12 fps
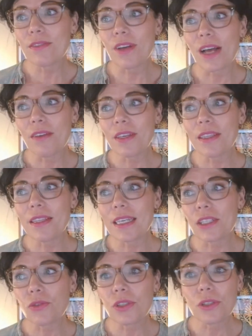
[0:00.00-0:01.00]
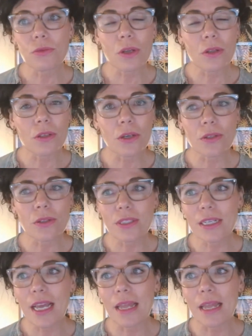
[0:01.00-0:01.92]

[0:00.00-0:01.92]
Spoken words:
Surviving the estrogen roller coaster